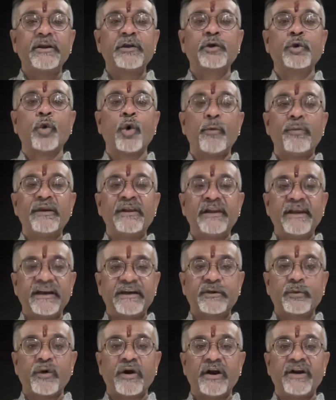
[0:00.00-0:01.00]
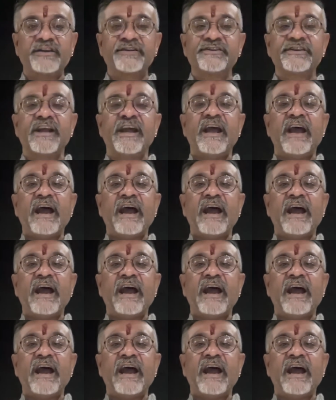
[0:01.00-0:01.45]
global networks